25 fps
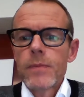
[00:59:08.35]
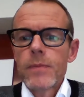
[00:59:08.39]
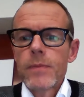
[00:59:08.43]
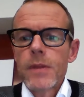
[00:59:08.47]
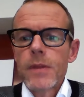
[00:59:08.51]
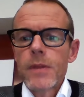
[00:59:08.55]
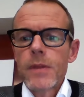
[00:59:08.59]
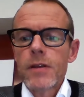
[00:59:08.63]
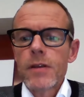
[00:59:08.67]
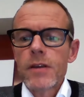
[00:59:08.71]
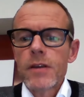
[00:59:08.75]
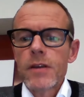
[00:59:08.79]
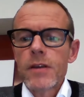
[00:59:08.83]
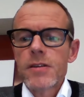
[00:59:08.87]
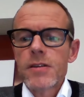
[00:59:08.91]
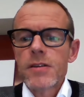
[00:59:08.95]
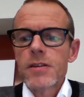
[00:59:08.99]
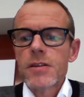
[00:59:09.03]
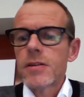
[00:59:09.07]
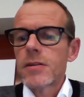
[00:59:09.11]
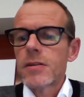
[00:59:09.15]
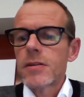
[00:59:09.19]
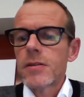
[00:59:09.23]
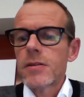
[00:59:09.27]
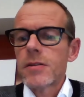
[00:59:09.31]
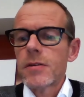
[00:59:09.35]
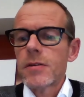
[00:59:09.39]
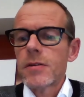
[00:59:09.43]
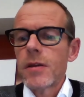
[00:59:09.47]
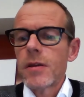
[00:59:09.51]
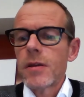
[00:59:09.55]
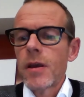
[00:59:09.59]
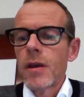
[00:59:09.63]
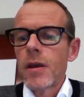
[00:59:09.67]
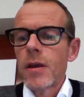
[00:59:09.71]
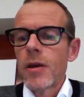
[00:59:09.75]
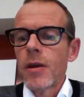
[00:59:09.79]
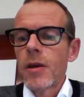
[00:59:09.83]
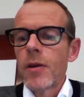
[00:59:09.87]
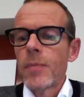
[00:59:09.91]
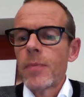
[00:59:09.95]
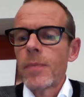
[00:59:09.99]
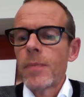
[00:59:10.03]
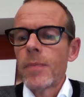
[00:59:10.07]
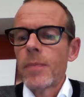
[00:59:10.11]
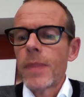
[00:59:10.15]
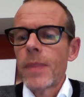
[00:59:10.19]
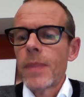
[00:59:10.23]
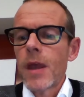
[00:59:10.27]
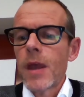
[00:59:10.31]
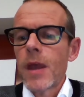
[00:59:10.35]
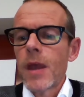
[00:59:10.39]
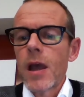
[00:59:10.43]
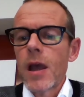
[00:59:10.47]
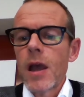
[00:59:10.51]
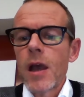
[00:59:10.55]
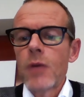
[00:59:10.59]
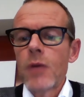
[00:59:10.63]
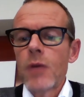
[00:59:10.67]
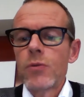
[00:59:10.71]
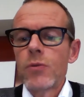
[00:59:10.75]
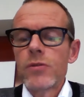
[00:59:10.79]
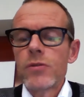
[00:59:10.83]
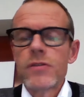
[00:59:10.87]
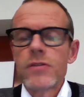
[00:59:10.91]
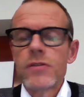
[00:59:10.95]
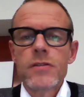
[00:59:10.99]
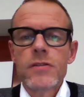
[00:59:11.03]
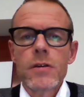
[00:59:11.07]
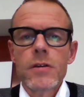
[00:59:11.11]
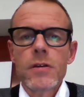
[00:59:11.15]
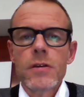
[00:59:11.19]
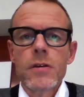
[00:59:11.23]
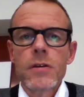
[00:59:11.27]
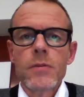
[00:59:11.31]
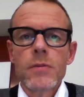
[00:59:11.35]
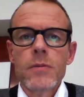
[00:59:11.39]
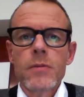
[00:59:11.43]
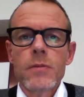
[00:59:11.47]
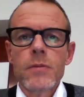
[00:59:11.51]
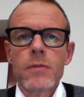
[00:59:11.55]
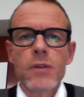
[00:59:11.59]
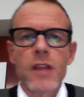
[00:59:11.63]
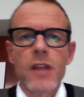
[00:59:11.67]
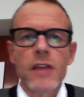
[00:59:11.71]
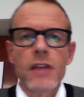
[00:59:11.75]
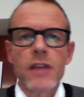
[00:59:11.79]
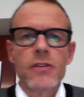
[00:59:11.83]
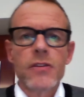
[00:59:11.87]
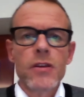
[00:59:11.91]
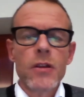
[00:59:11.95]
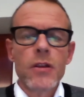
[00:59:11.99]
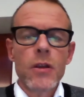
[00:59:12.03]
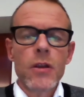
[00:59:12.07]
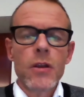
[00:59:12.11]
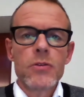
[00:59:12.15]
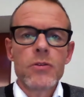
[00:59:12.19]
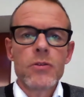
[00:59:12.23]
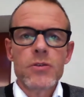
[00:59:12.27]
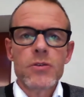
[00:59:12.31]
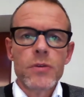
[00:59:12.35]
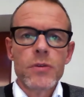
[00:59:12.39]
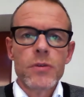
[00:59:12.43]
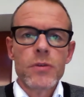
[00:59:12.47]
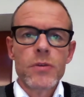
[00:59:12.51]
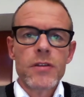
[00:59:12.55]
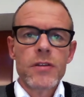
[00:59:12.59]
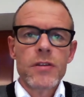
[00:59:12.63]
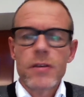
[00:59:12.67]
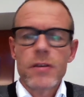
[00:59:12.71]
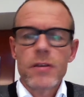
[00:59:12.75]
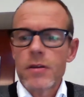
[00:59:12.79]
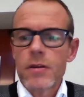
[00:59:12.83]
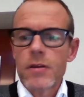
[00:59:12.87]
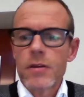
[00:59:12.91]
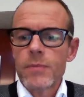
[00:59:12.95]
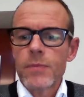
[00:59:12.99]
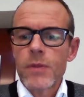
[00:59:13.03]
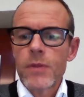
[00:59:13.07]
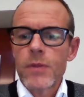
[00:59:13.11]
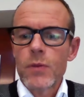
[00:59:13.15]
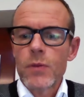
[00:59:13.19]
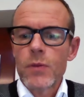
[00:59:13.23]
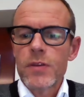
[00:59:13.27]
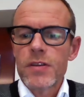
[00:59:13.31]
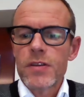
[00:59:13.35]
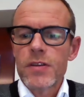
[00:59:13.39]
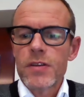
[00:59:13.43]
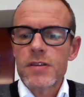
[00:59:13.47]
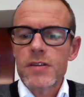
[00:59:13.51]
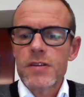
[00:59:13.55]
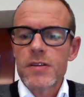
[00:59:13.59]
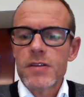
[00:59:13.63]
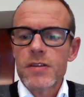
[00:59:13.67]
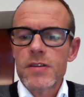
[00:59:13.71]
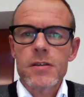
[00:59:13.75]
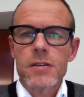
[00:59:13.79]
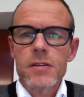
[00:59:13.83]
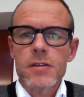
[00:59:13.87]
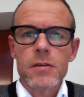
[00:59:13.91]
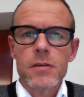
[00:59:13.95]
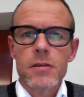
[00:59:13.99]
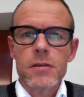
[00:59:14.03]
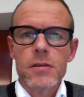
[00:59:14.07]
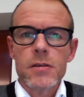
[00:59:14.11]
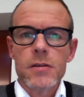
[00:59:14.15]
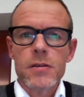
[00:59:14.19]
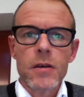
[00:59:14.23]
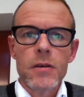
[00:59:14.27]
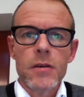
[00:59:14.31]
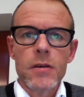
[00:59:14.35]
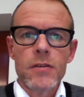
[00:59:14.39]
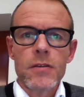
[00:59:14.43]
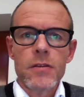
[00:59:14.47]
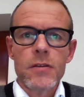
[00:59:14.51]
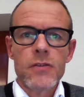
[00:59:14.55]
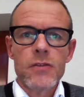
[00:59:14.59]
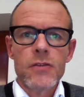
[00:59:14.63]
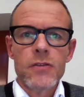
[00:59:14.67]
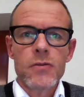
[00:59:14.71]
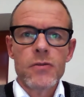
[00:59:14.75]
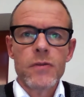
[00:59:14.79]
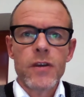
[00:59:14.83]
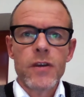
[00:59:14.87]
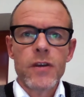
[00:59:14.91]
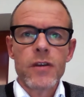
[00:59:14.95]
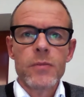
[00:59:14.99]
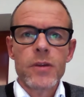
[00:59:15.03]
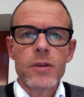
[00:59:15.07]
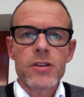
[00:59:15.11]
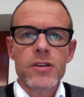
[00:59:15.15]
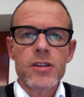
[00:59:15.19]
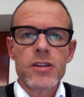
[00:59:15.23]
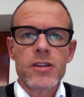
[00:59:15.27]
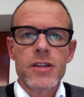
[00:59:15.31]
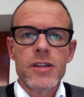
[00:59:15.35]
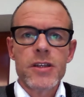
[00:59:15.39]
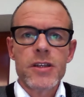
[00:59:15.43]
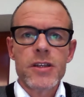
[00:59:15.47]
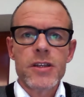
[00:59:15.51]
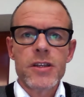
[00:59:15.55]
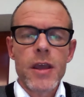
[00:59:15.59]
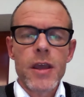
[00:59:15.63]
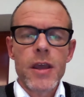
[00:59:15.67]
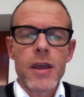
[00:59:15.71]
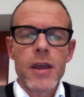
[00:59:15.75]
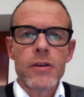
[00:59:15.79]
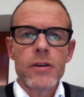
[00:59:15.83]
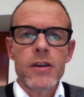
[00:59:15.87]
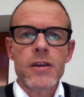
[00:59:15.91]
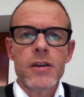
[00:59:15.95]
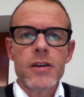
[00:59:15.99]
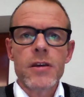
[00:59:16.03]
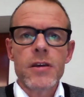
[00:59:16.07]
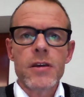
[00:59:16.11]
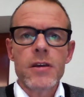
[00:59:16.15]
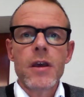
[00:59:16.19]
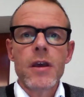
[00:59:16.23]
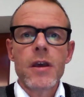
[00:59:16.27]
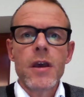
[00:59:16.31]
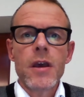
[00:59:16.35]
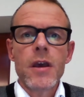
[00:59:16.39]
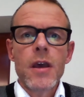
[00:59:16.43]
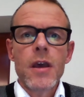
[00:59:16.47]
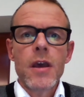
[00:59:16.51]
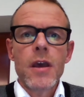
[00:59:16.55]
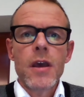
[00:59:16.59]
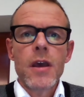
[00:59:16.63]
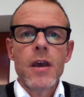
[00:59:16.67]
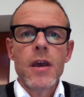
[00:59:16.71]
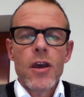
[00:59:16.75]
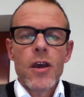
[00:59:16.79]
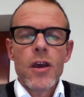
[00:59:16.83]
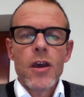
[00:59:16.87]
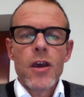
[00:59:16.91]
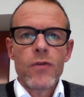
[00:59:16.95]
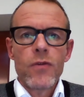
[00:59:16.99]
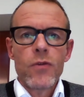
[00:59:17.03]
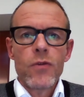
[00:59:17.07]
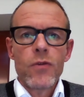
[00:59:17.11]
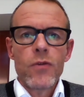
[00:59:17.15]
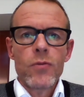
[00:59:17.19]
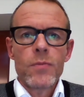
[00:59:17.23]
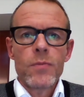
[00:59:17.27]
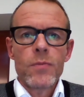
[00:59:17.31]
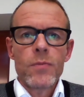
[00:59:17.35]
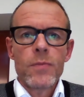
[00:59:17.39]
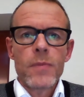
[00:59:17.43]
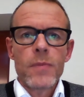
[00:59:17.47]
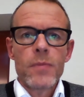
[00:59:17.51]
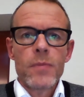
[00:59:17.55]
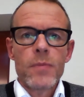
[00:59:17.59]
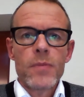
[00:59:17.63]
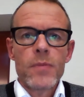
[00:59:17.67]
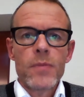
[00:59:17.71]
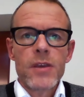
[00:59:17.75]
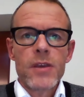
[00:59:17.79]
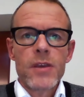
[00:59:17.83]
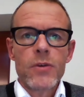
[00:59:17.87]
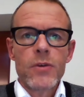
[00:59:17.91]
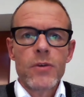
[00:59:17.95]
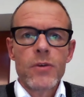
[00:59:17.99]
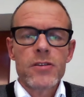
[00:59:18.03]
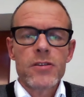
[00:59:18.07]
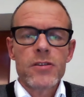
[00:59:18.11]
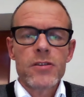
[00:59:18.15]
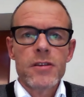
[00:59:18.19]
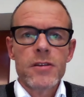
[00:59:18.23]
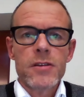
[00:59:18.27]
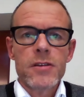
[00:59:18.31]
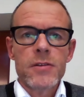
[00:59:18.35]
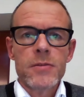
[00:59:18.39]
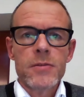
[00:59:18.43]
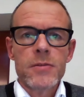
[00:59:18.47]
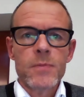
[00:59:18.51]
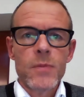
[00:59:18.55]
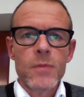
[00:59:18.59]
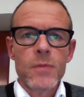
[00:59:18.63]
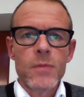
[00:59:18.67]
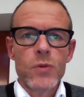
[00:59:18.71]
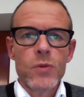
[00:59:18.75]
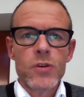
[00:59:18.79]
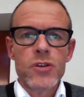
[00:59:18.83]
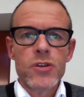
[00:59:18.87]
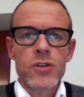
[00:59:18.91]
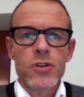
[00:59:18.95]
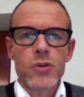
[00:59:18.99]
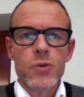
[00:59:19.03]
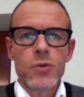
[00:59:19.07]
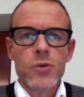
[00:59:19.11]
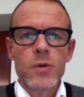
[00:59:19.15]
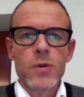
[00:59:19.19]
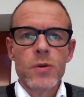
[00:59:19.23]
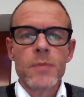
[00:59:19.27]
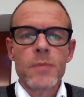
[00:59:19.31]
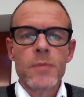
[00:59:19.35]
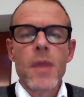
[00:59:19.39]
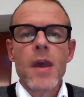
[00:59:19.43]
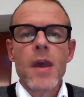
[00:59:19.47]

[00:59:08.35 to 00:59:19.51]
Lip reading: Dries, I would like to close with this. Thank you very much, Erik, for being with us, and wish you a